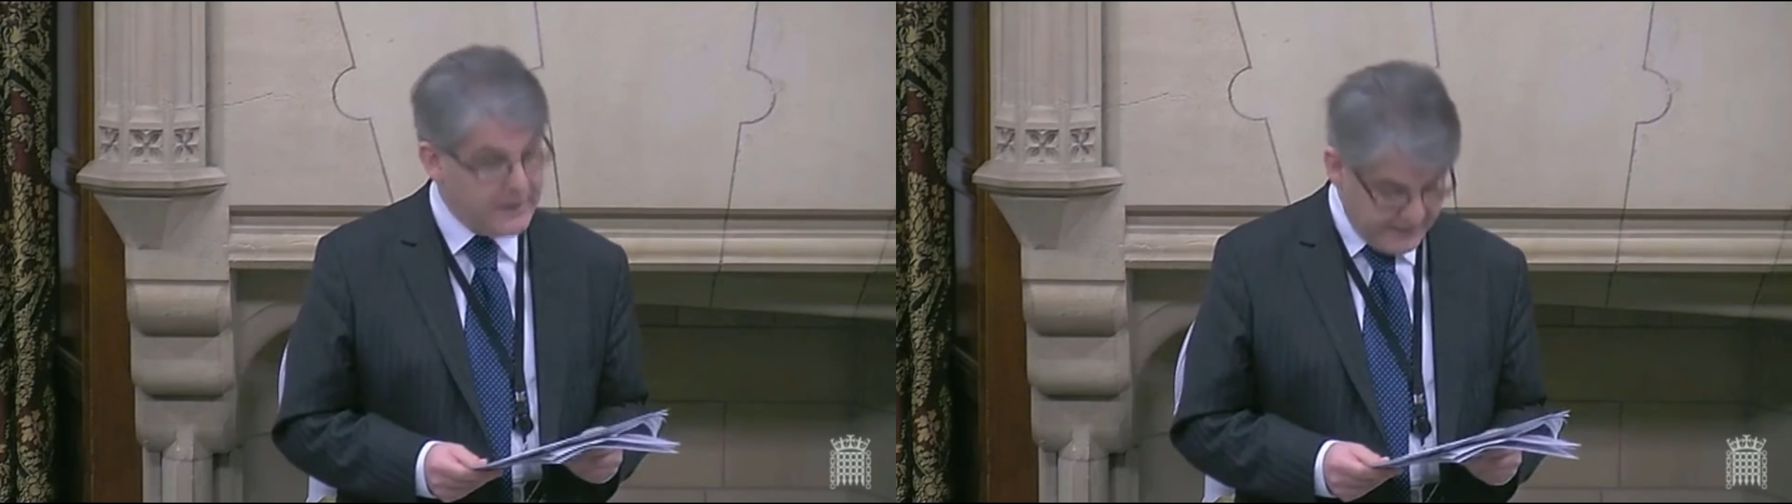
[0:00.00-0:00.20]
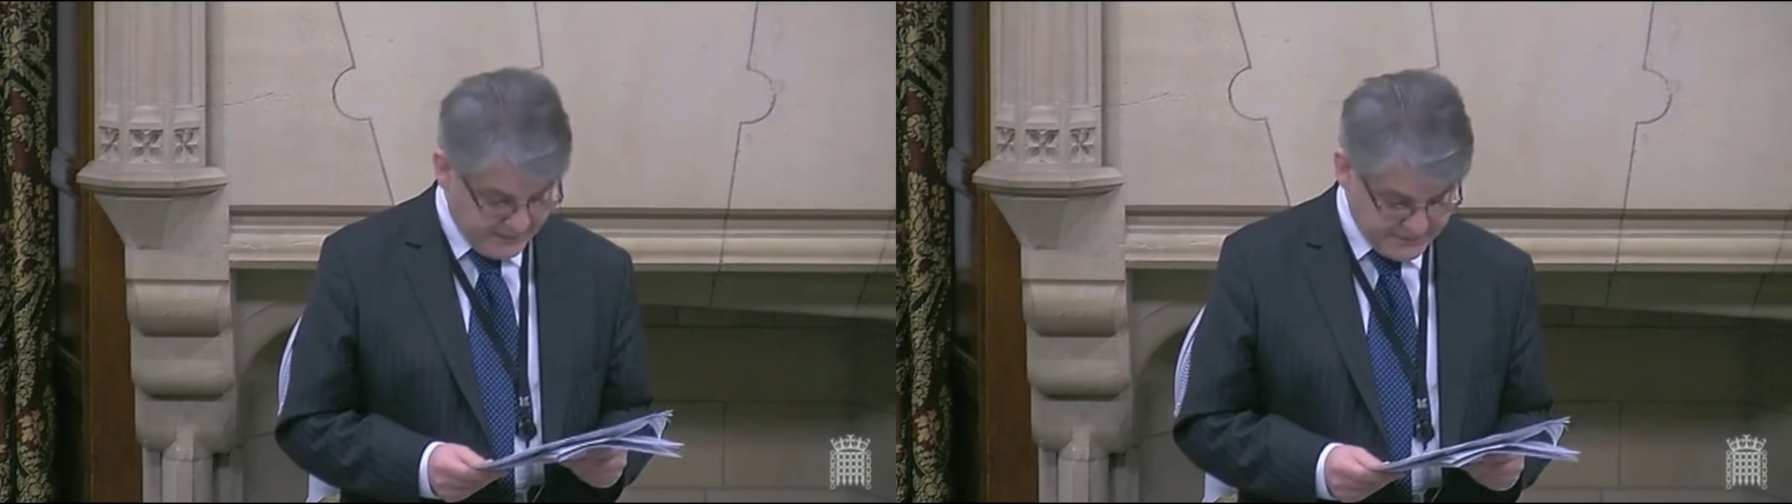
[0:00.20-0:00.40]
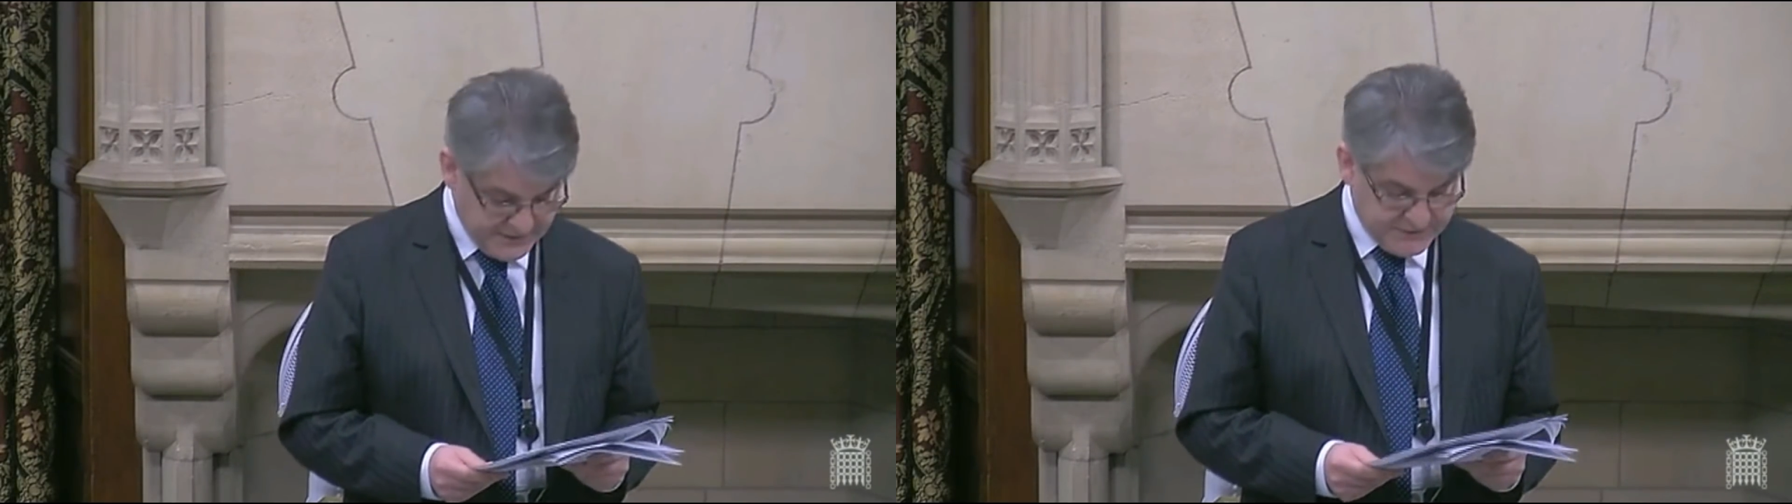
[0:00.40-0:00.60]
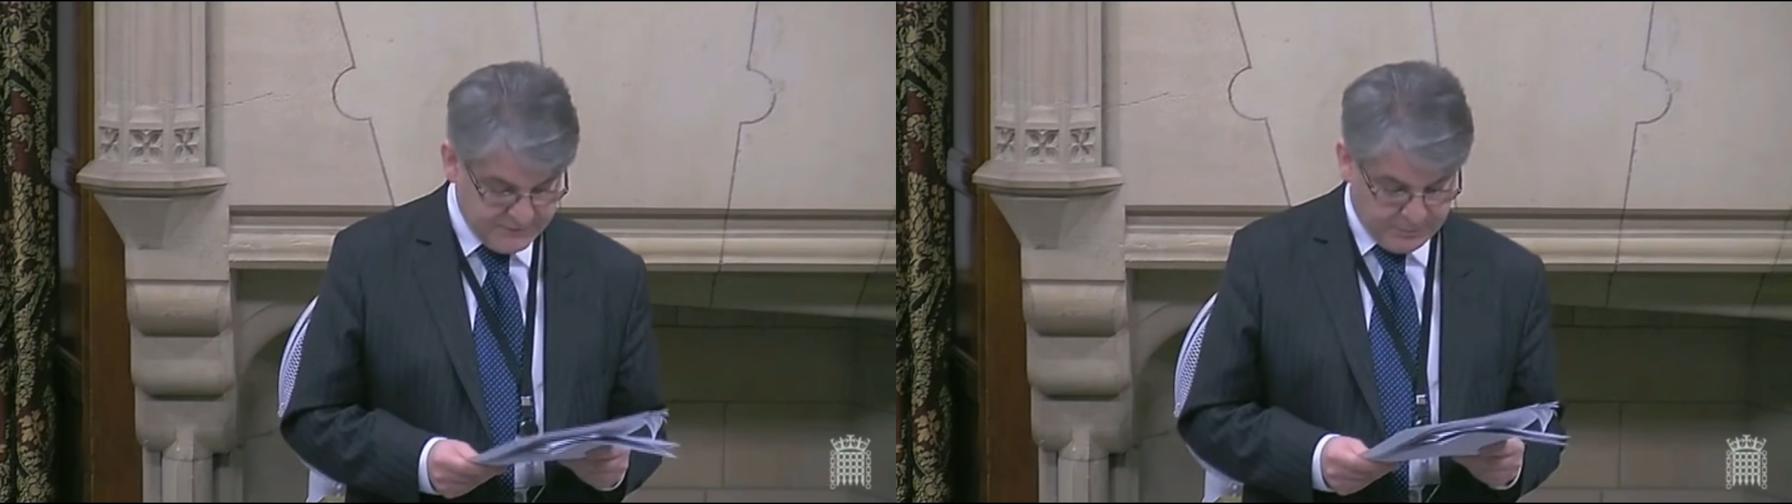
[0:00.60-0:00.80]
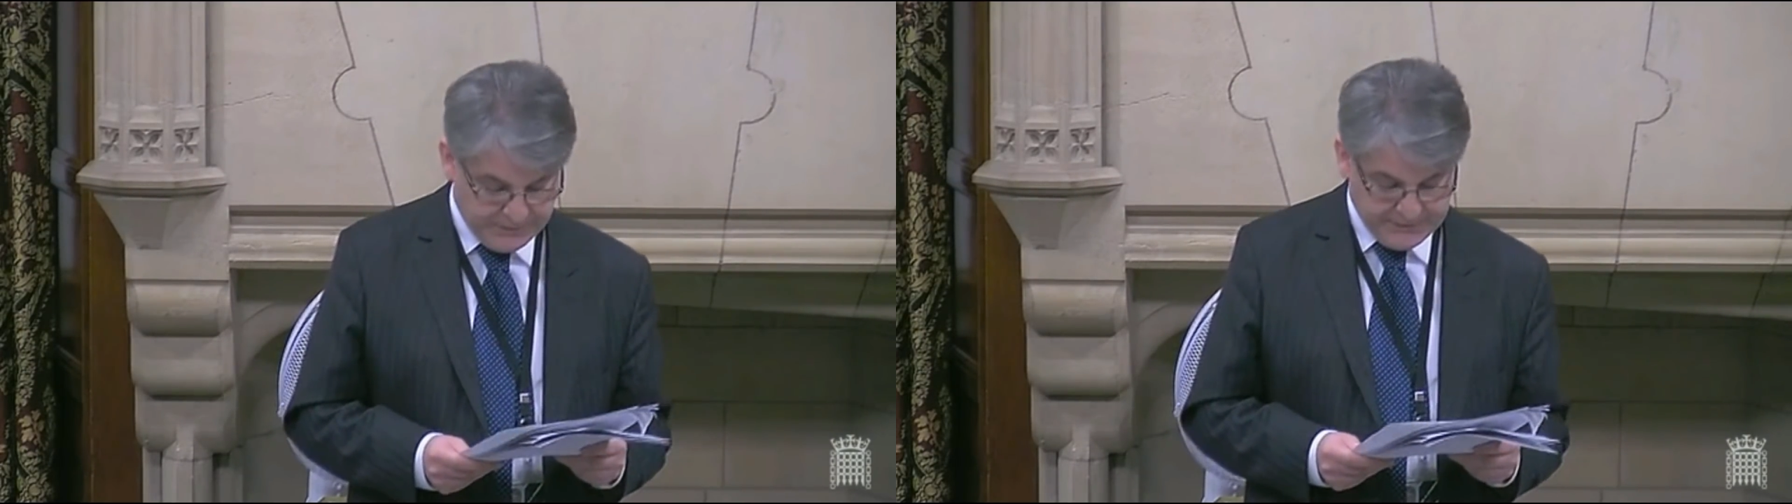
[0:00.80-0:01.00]
and
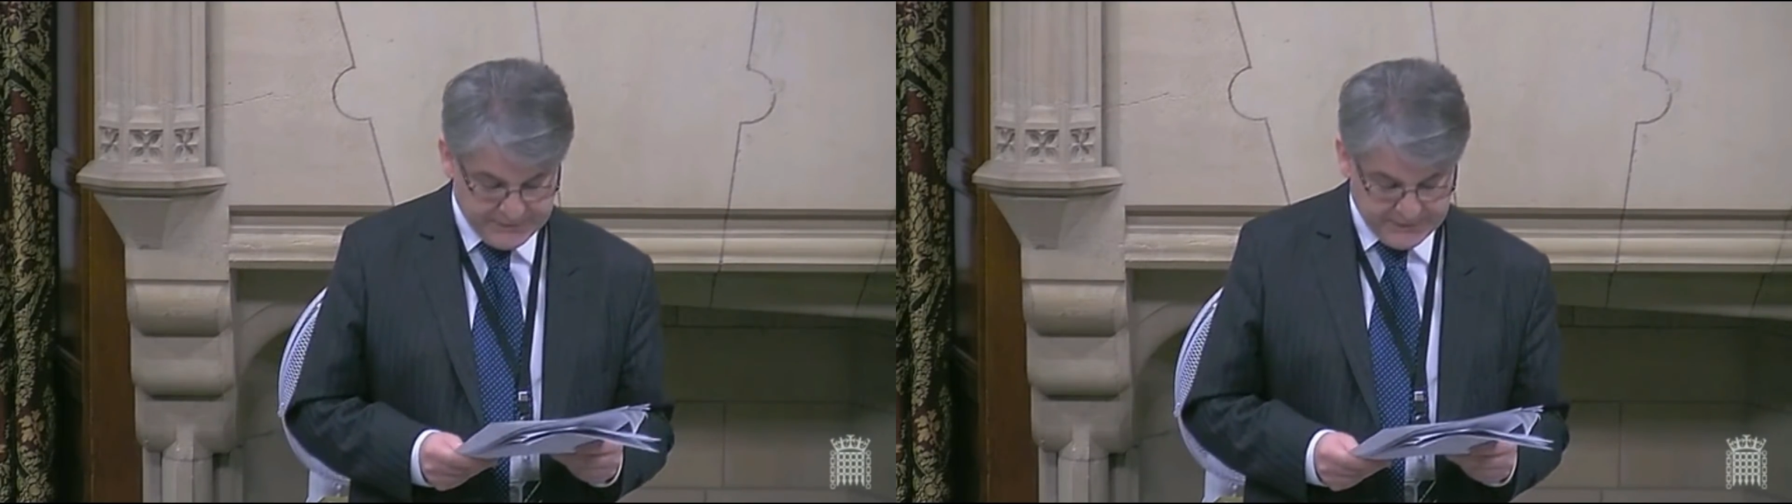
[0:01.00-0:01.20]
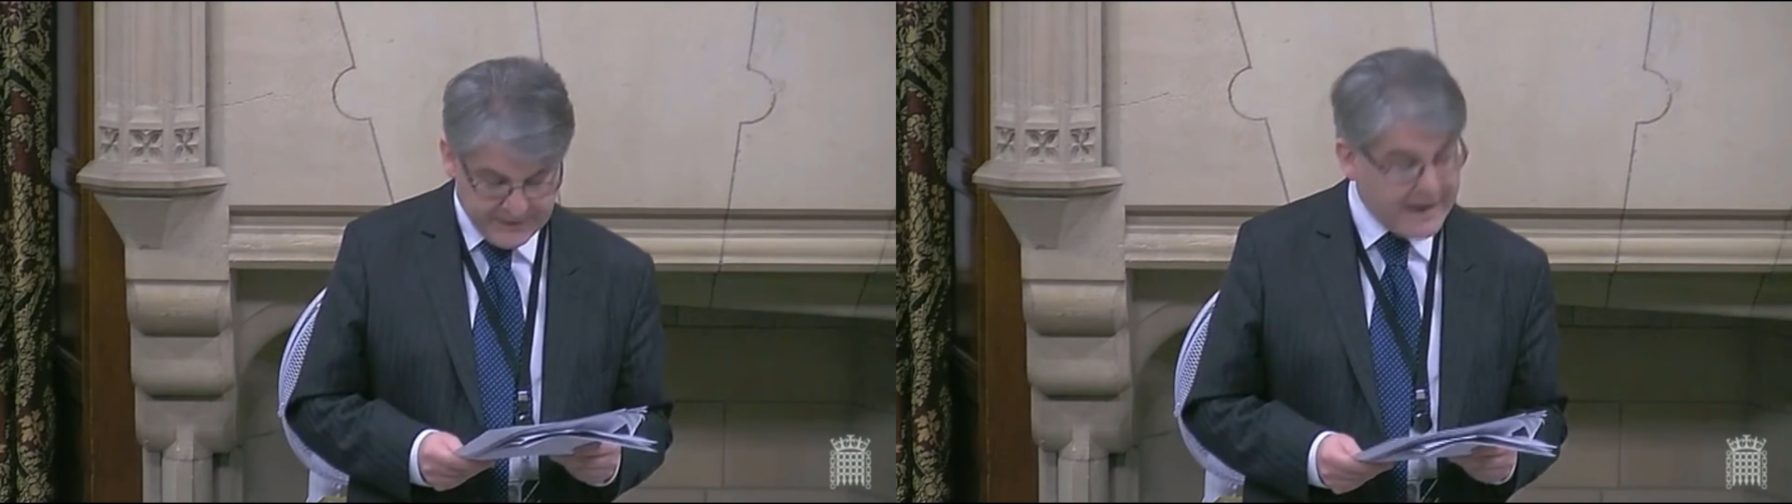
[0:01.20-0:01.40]
excessive bleeding,